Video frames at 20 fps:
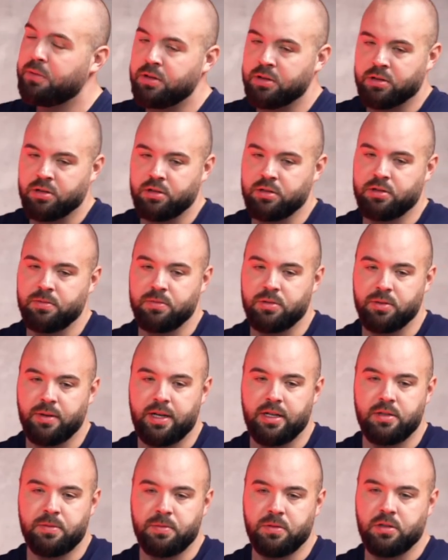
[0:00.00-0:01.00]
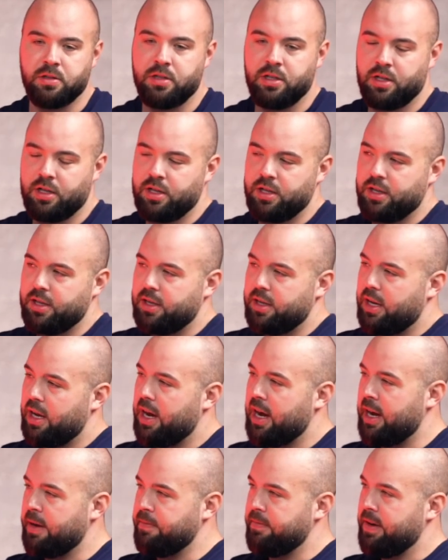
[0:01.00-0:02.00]
would have called them twats. But yeah, well,
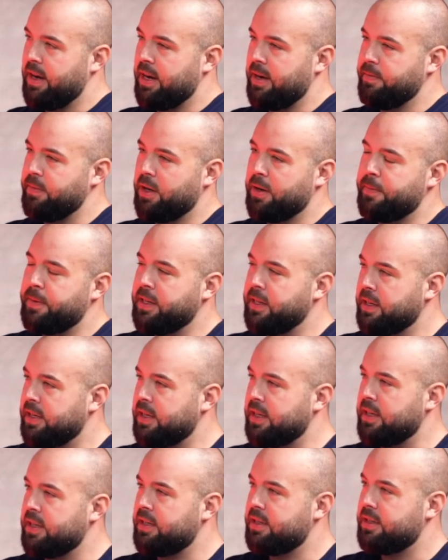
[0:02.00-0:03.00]
he's, I'm, he's I'm a businessman,